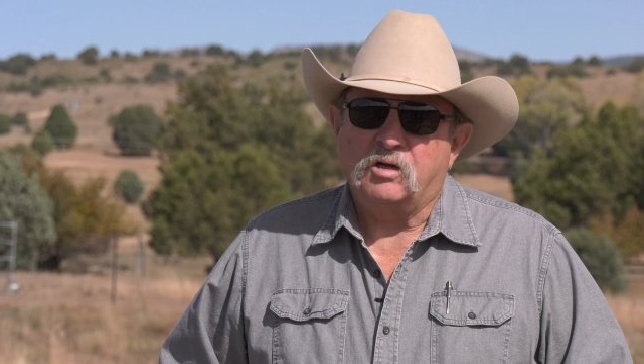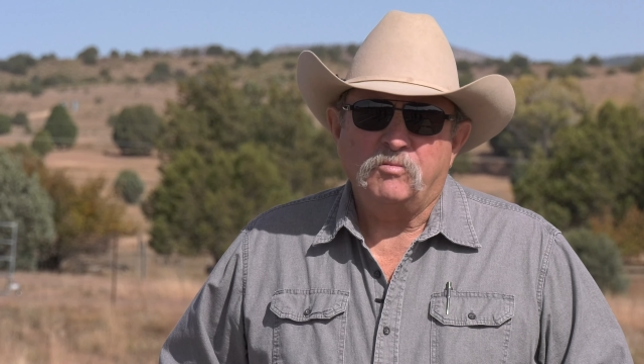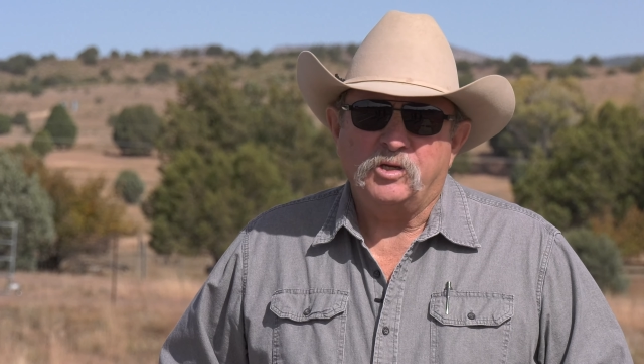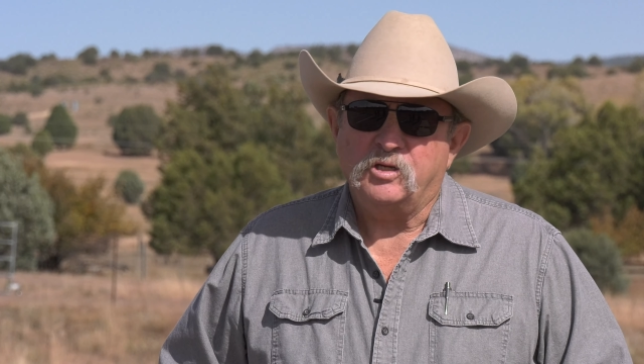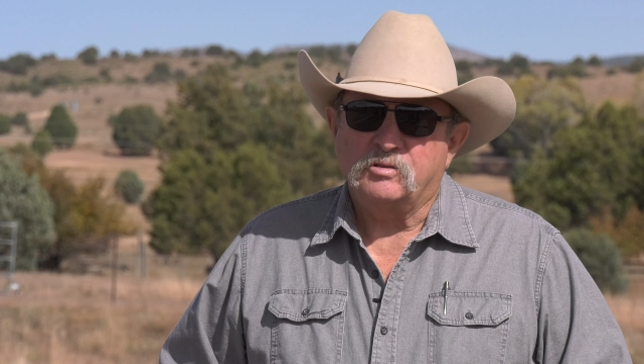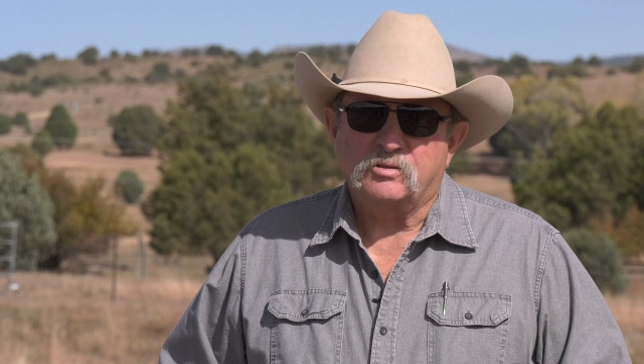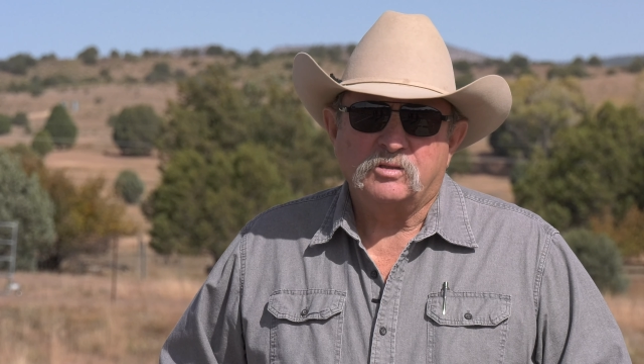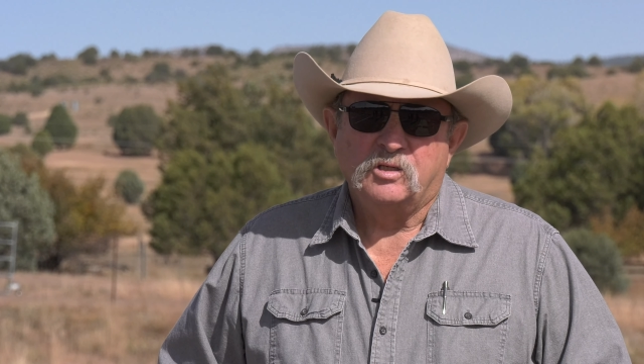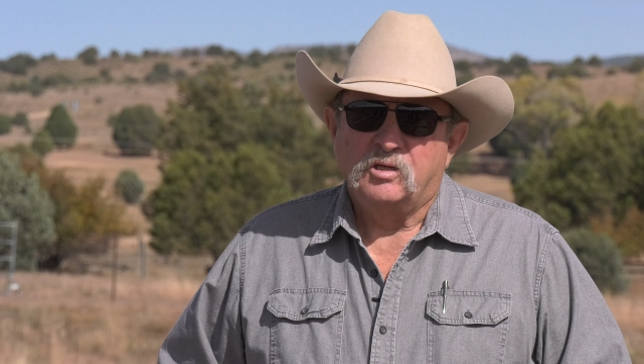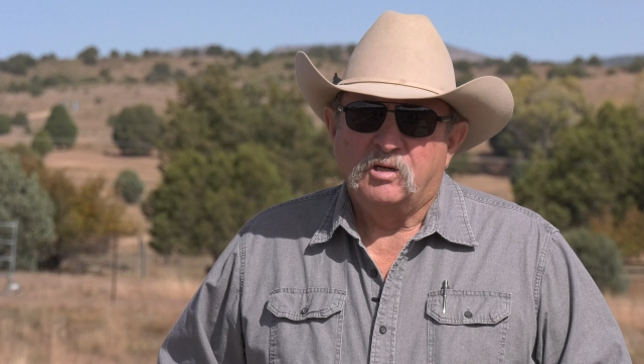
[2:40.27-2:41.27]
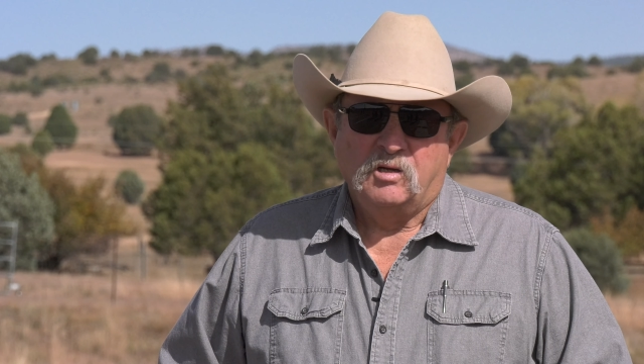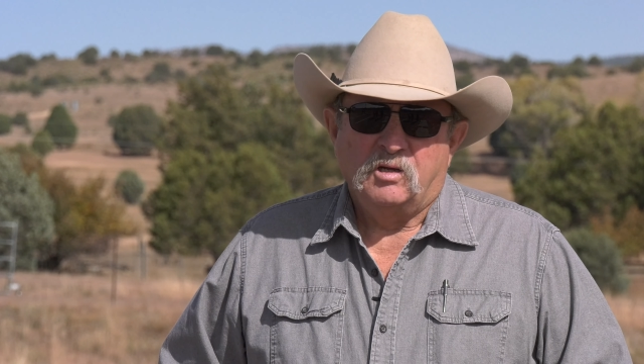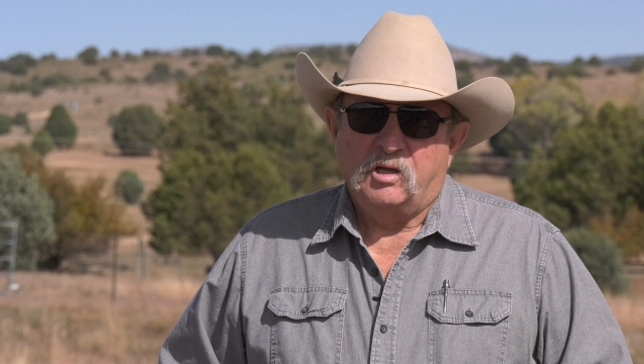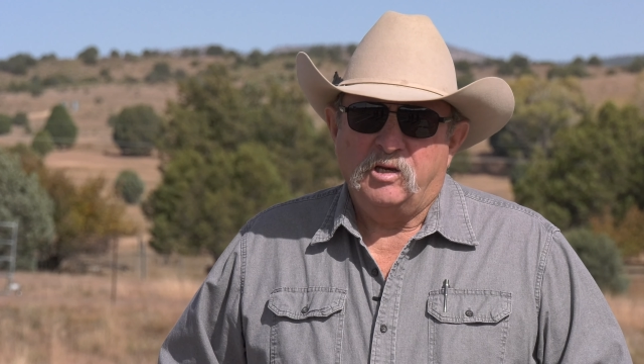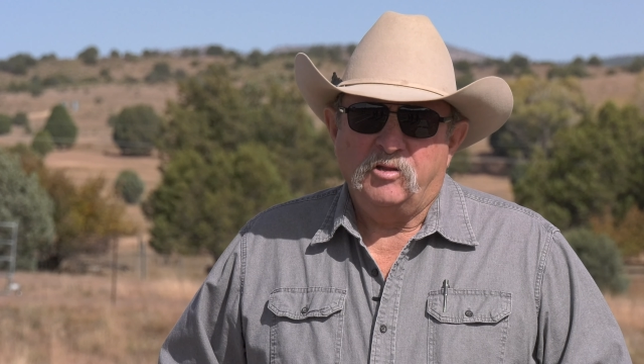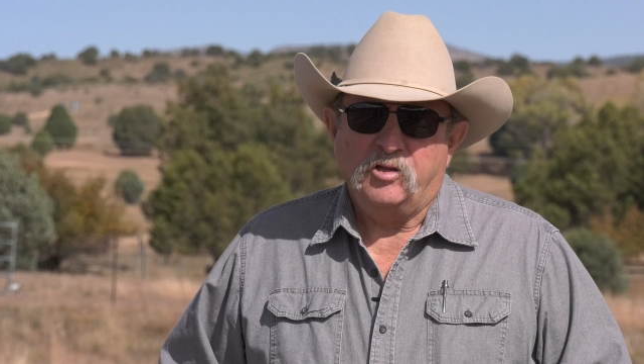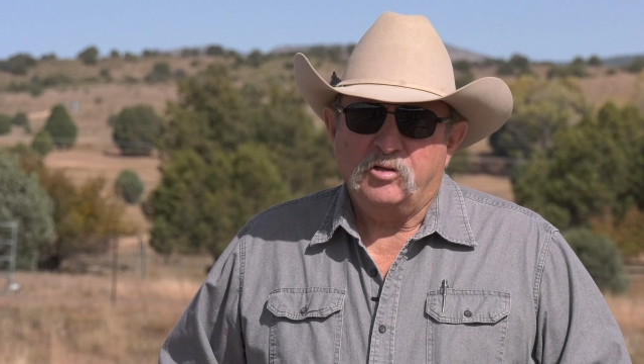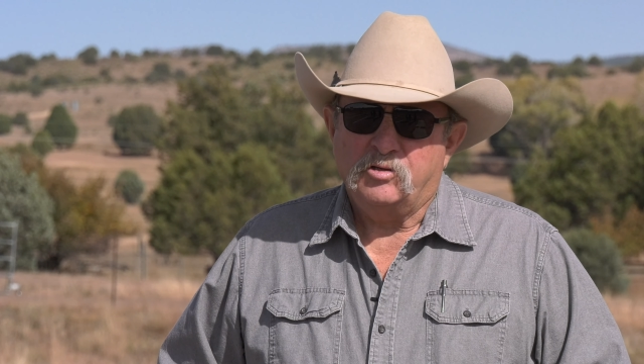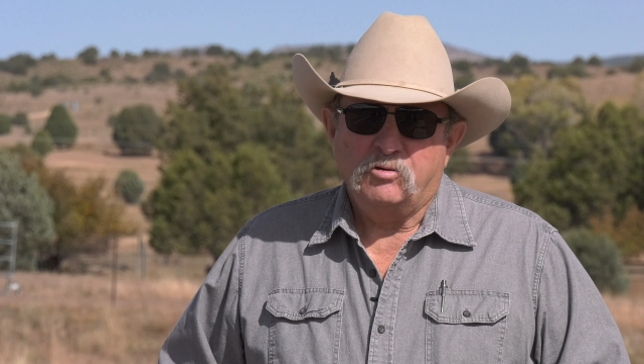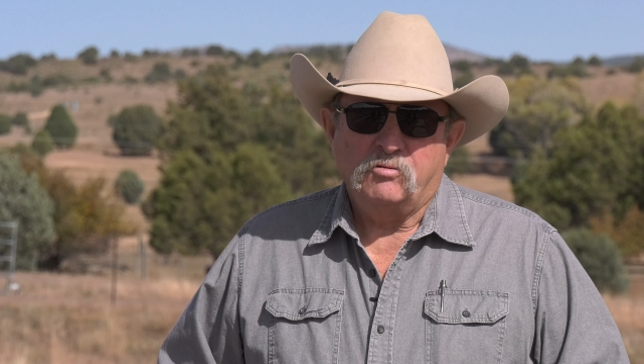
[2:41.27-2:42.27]
I mean, it's anything
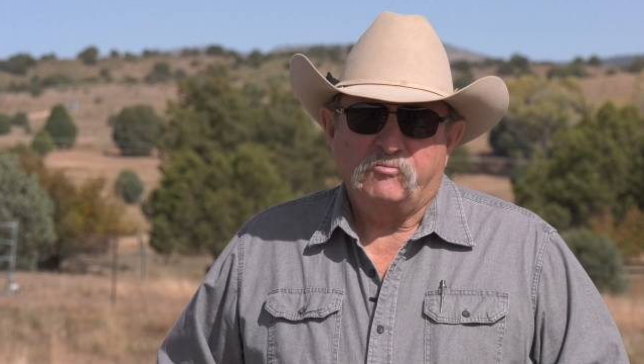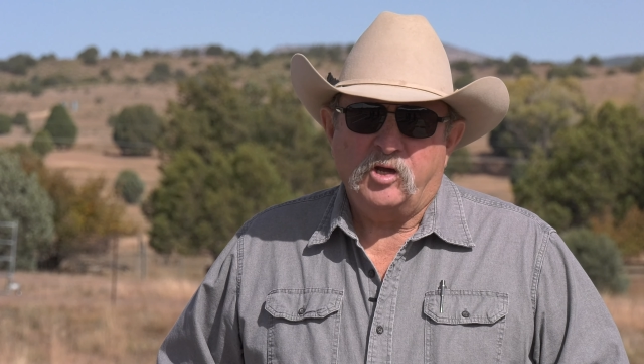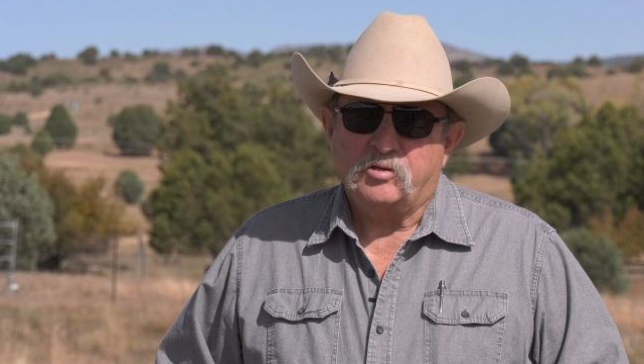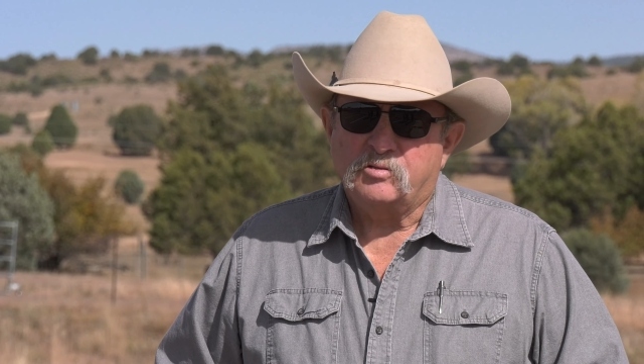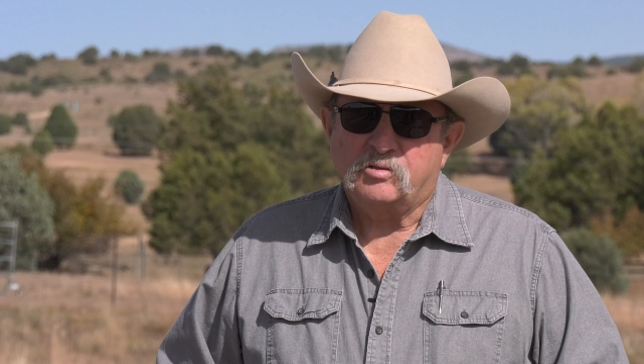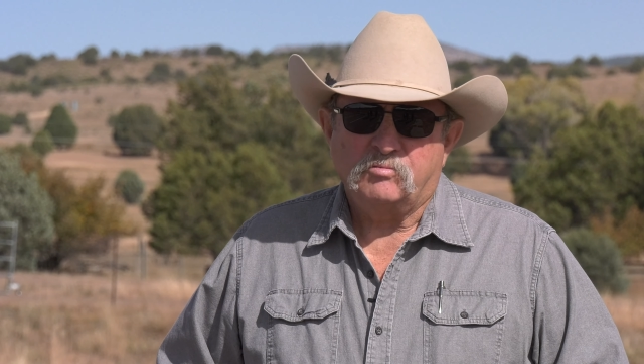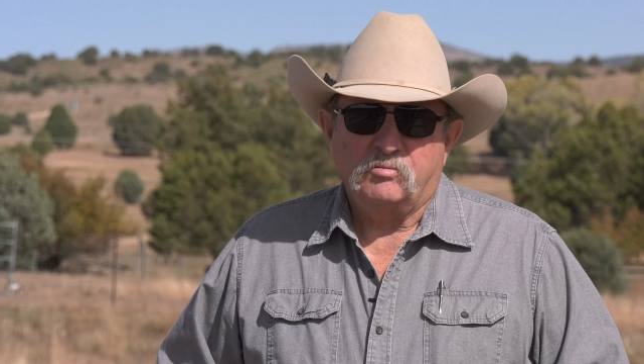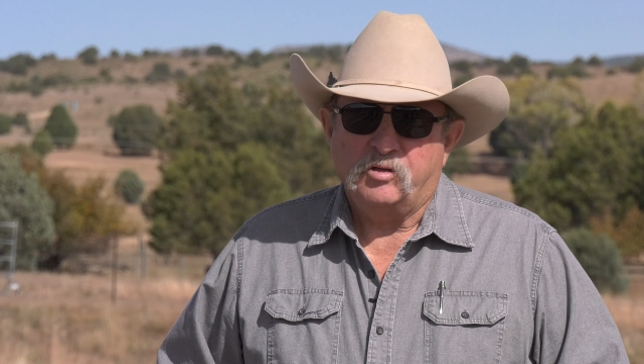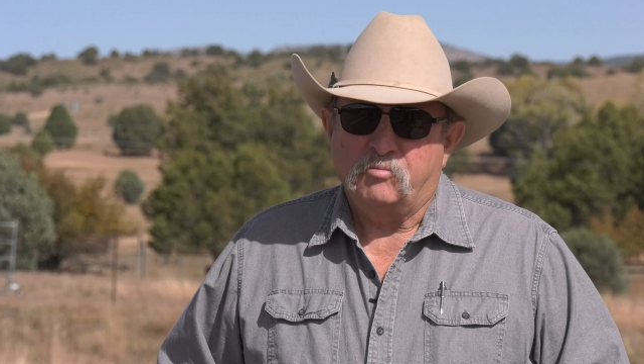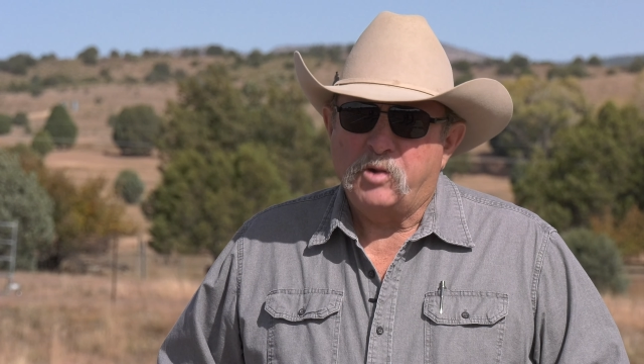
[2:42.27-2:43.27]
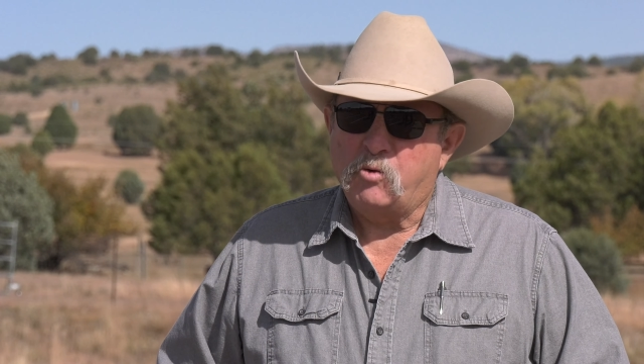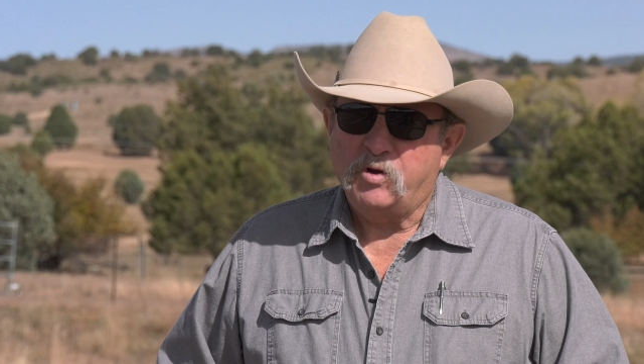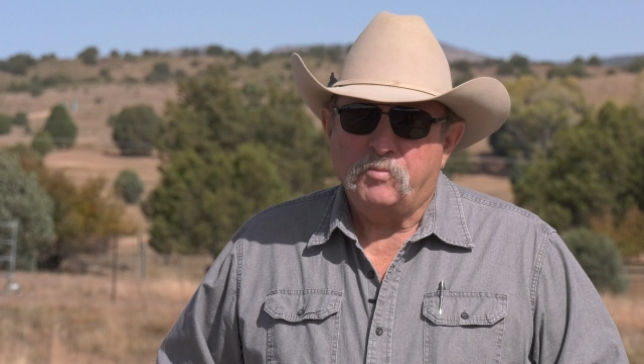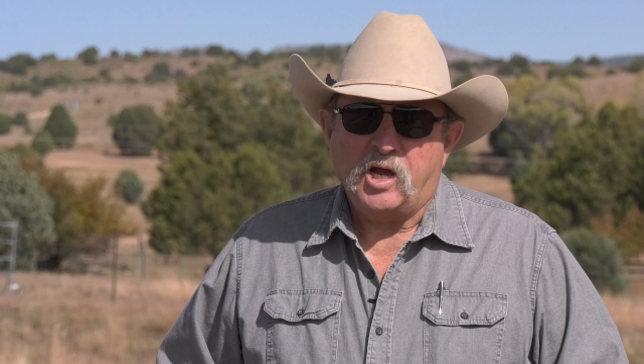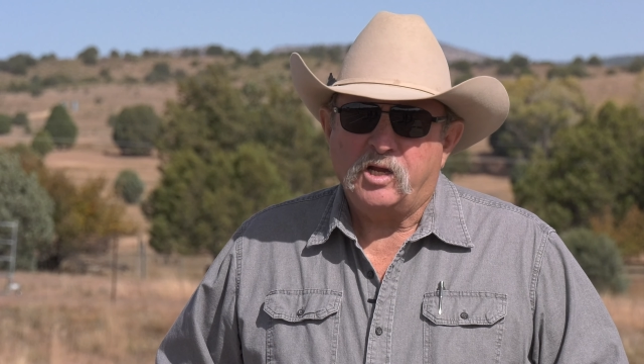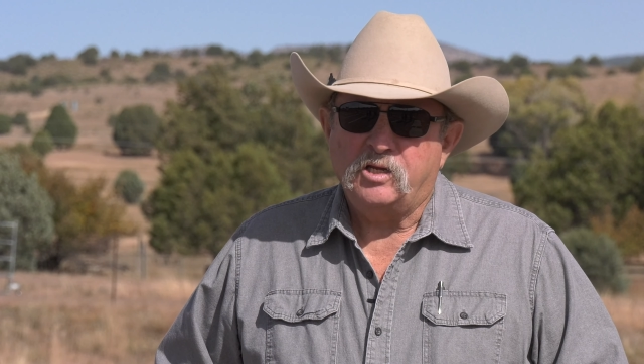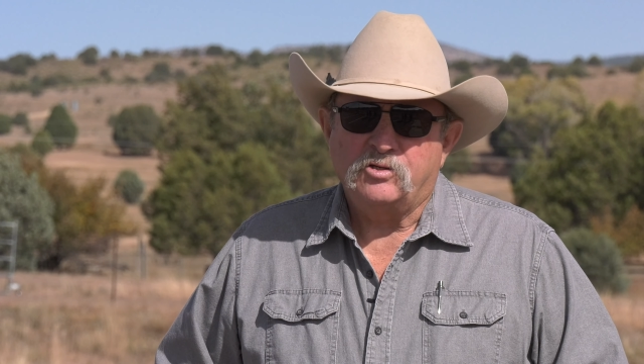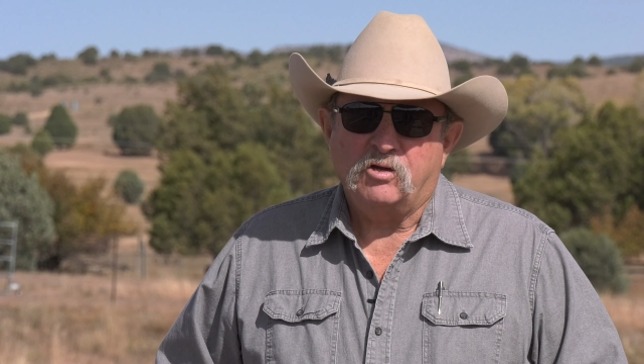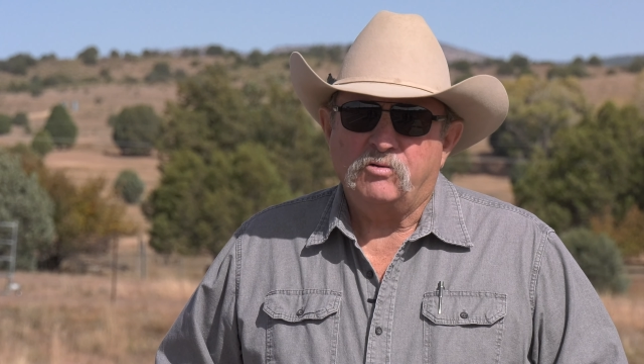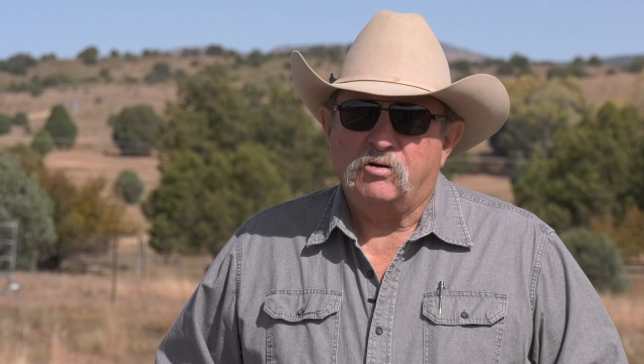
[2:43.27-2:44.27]
to do with vets they're about we back
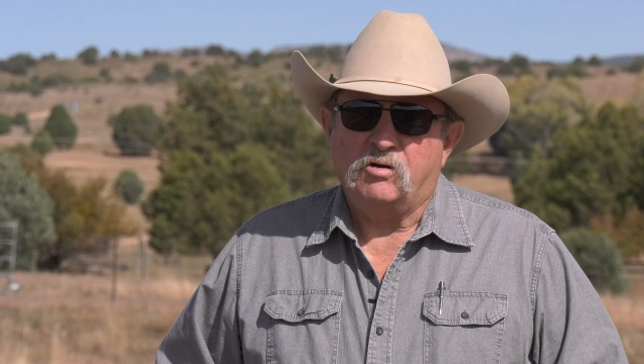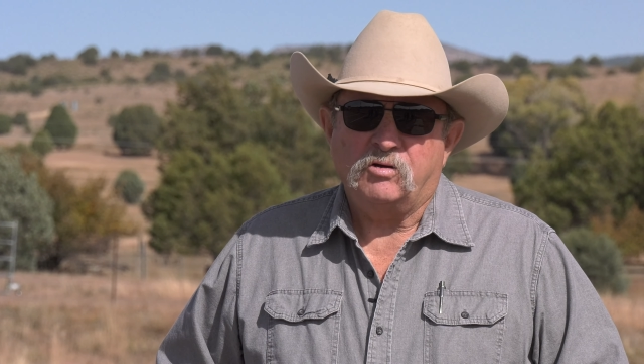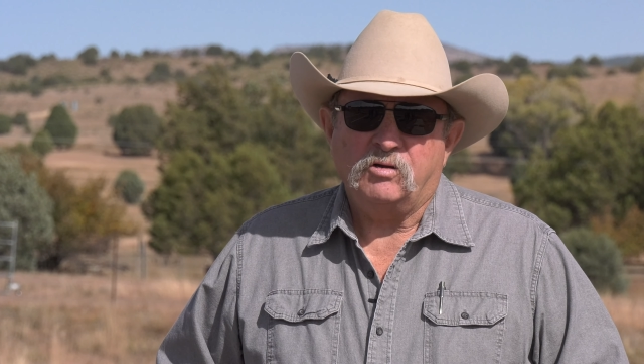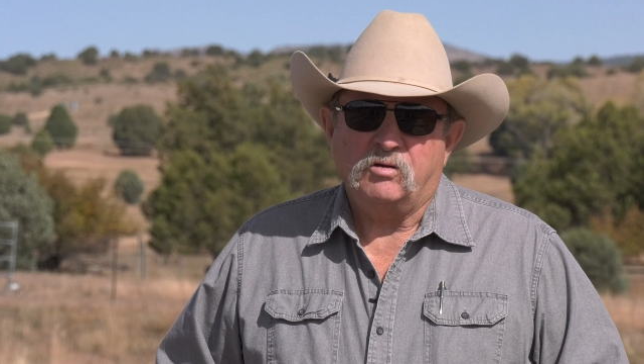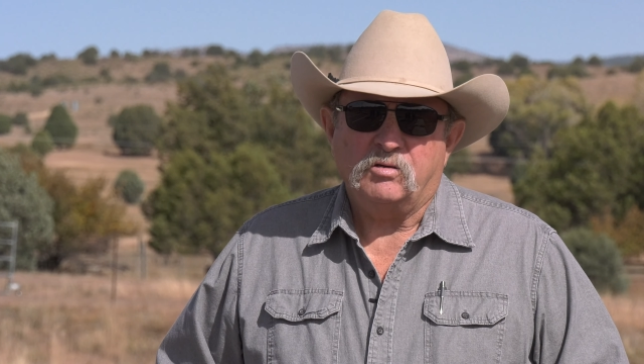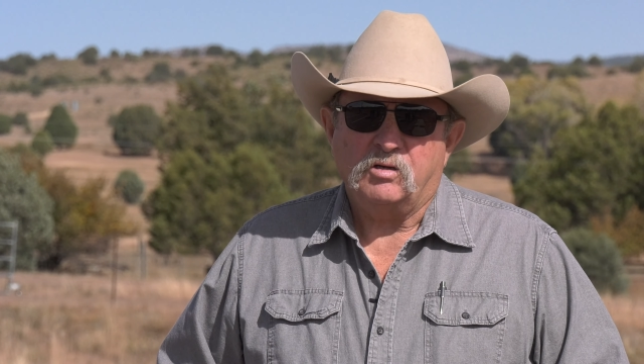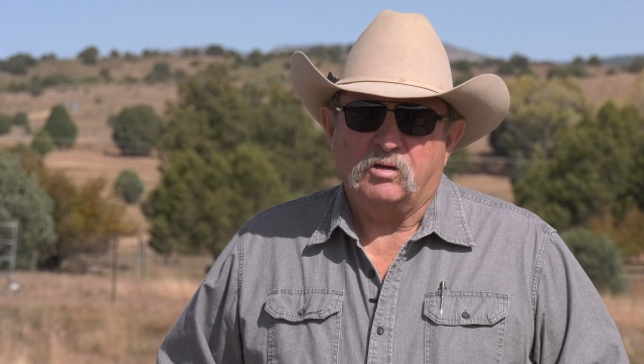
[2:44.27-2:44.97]
each other on it.